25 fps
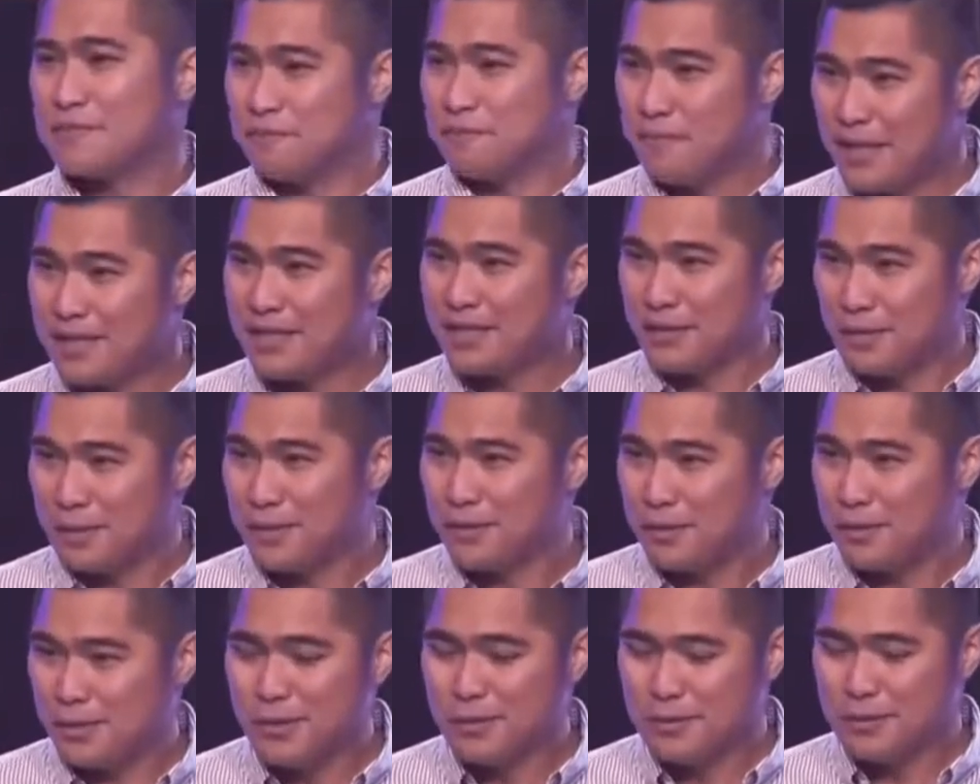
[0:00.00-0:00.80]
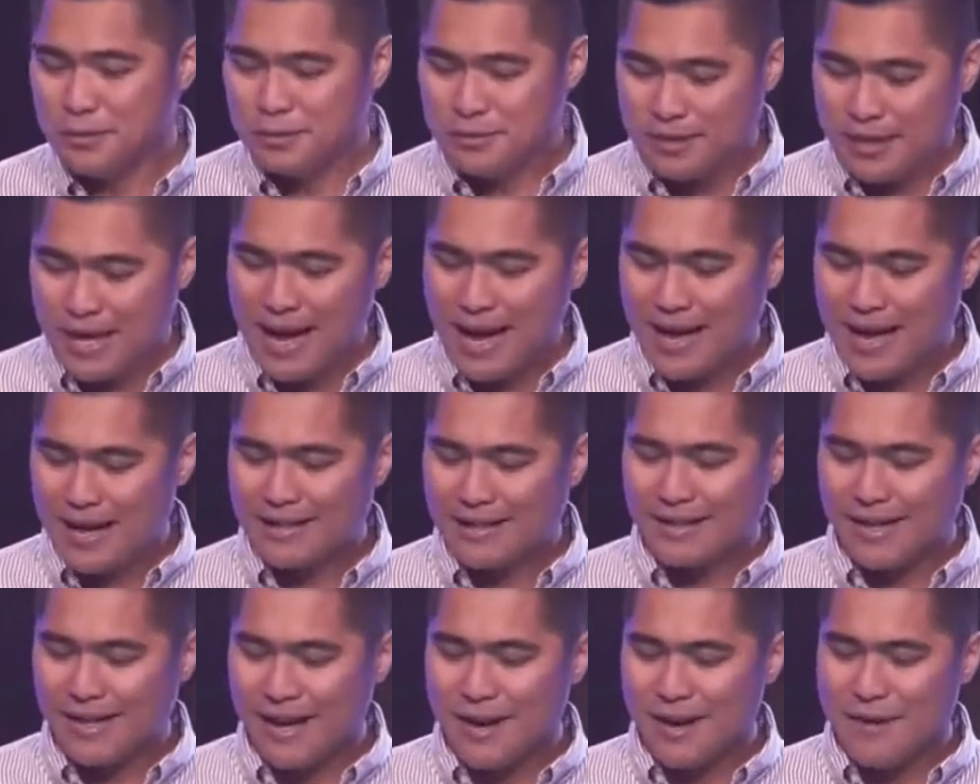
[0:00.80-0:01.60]
But to do
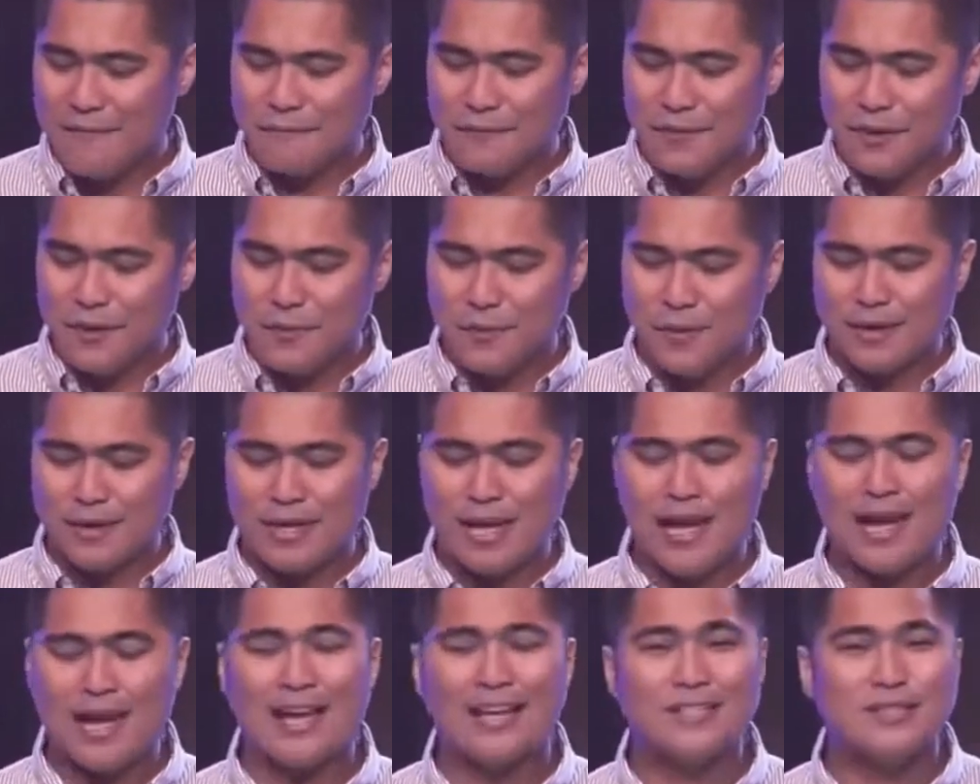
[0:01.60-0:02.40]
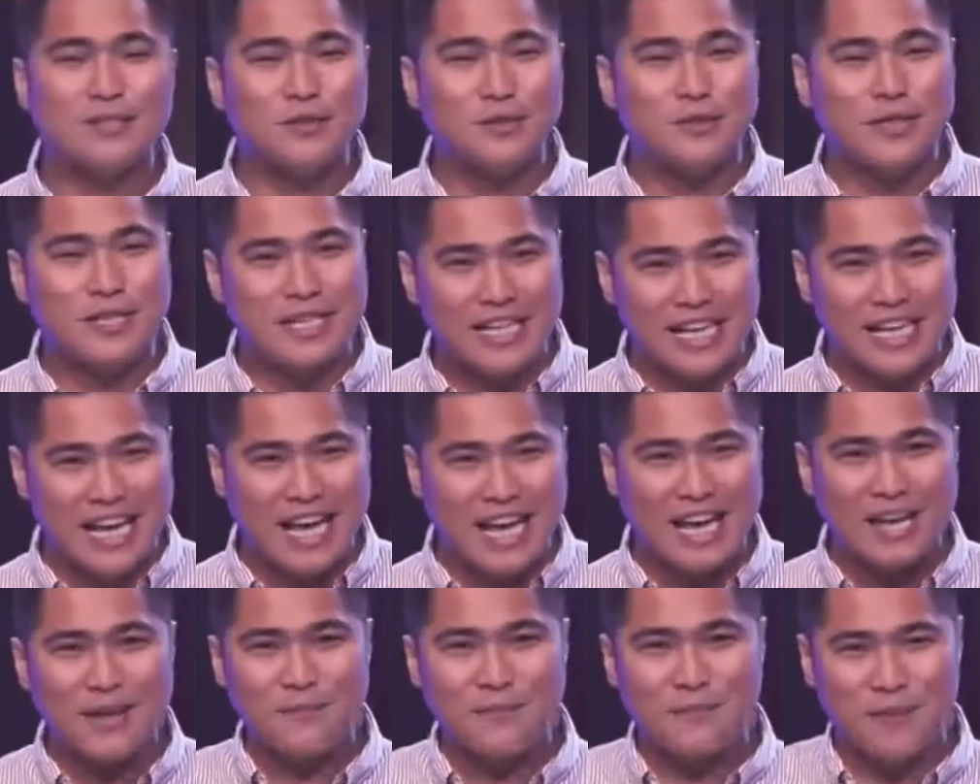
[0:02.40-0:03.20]
that, everyone had to
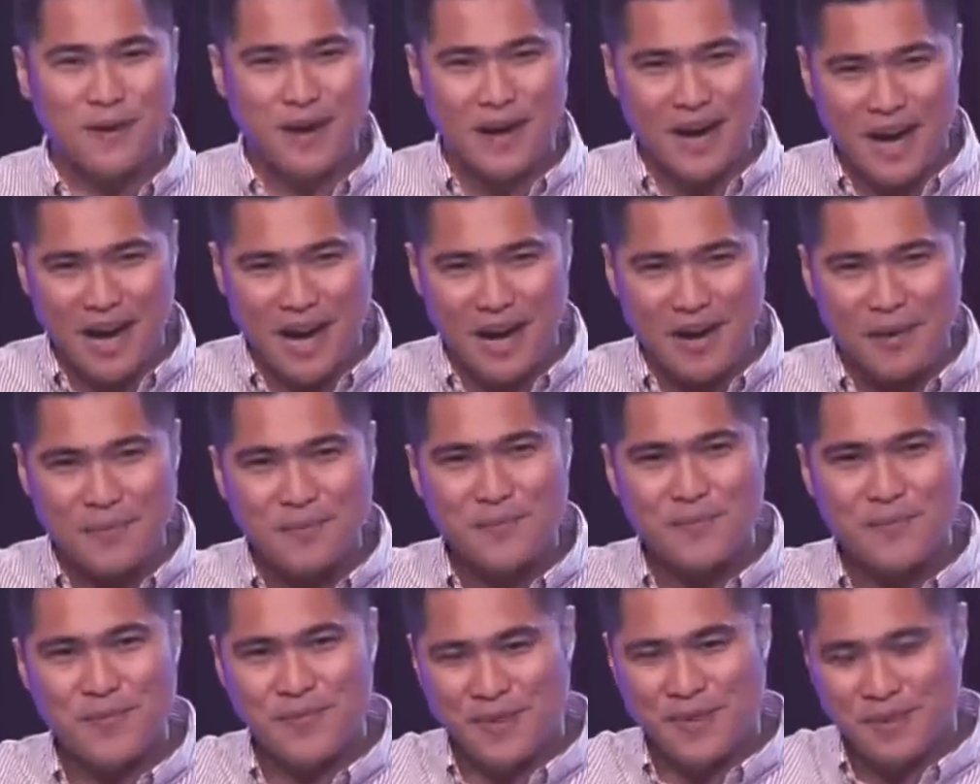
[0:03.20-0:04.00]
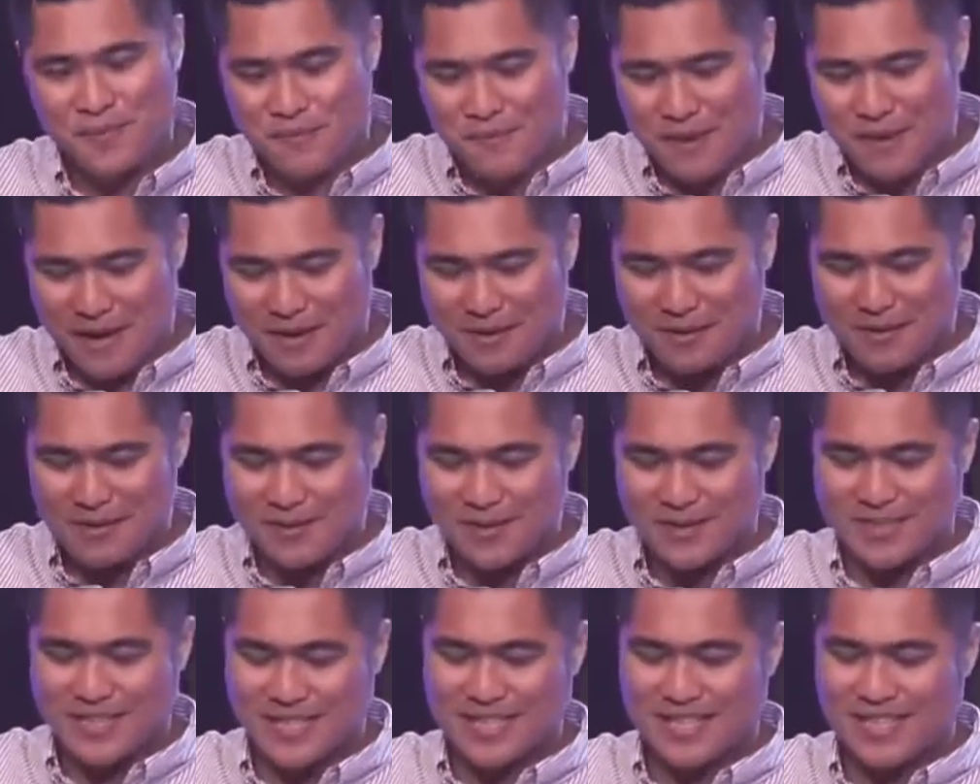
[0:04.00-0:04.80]
climb up the
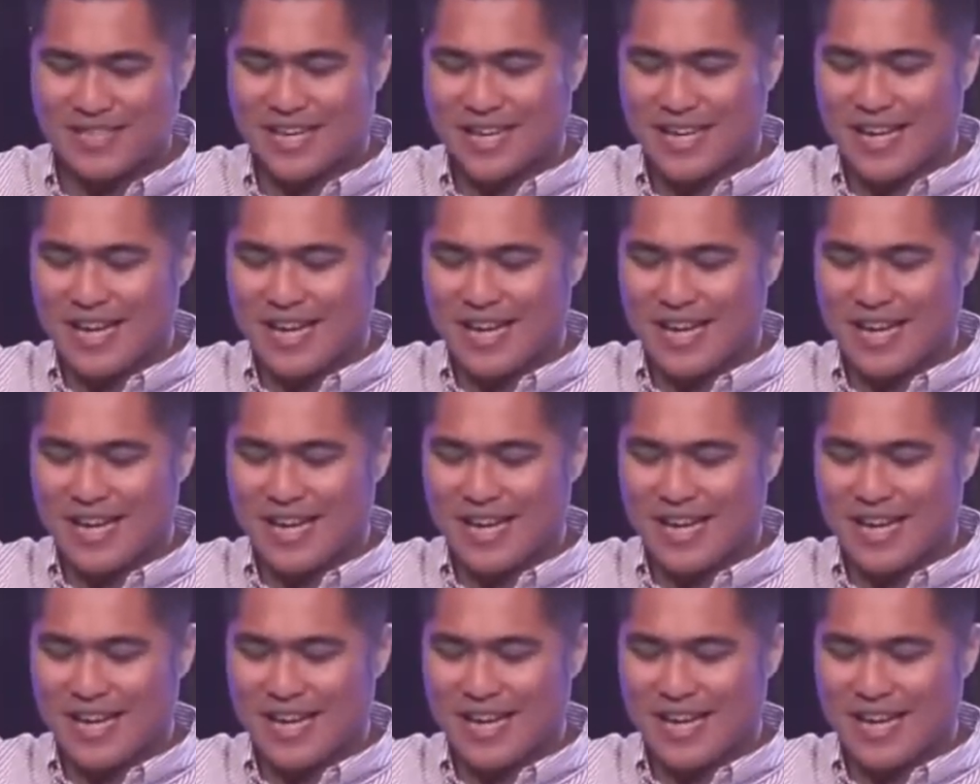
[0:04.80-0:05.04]
mountain